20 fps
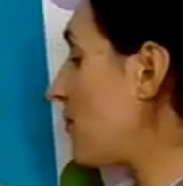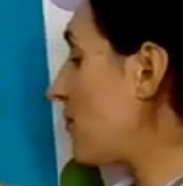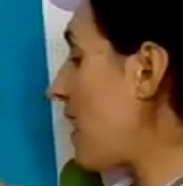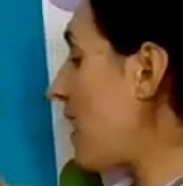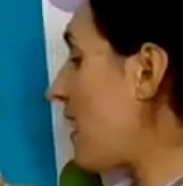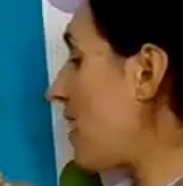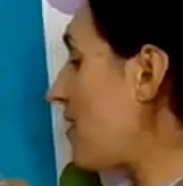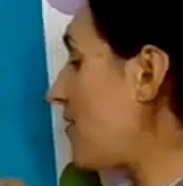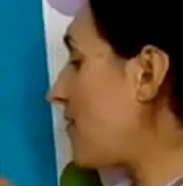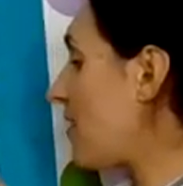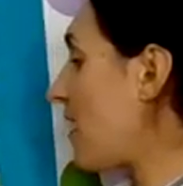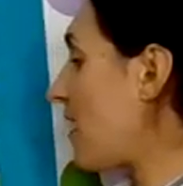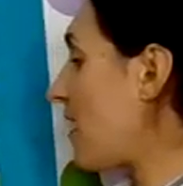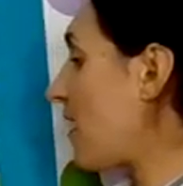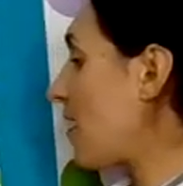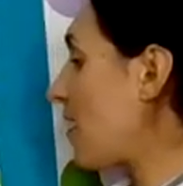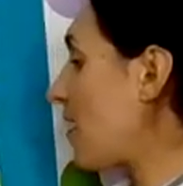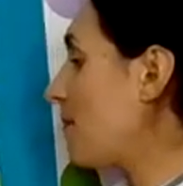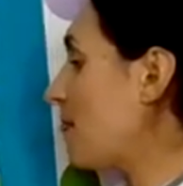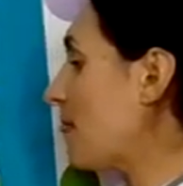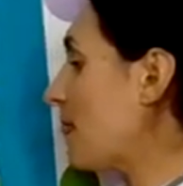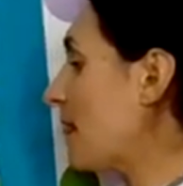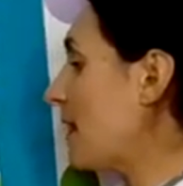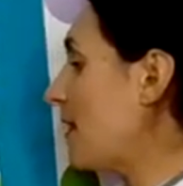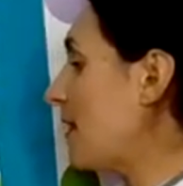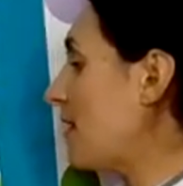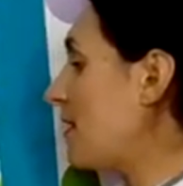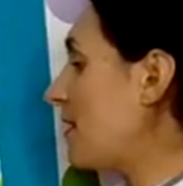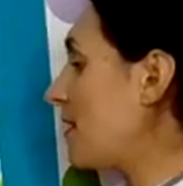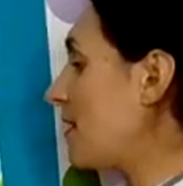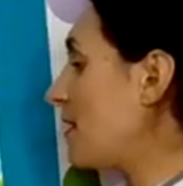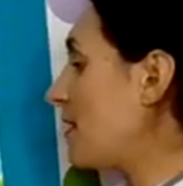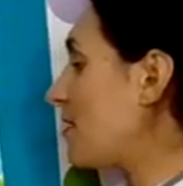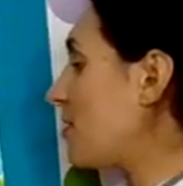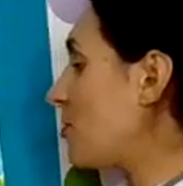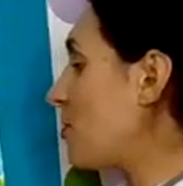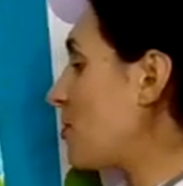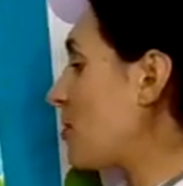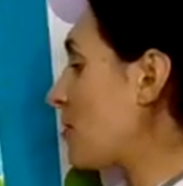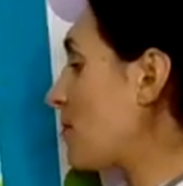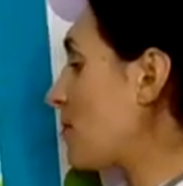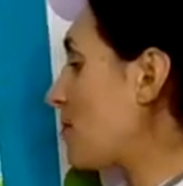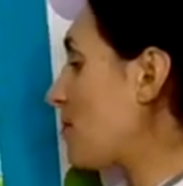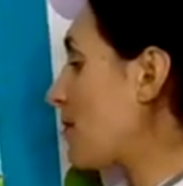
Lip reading: wavy. You can